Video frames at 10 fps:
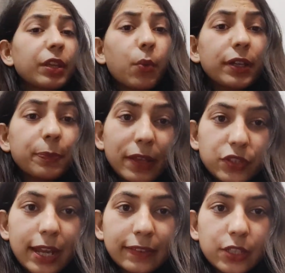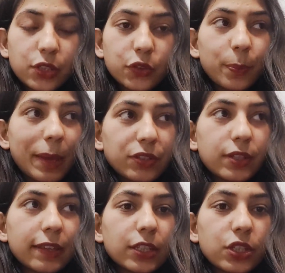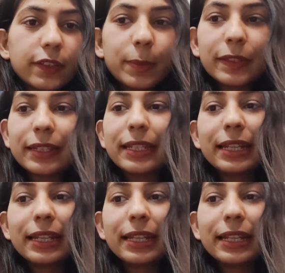What is pasteurization? So pasteurization is basically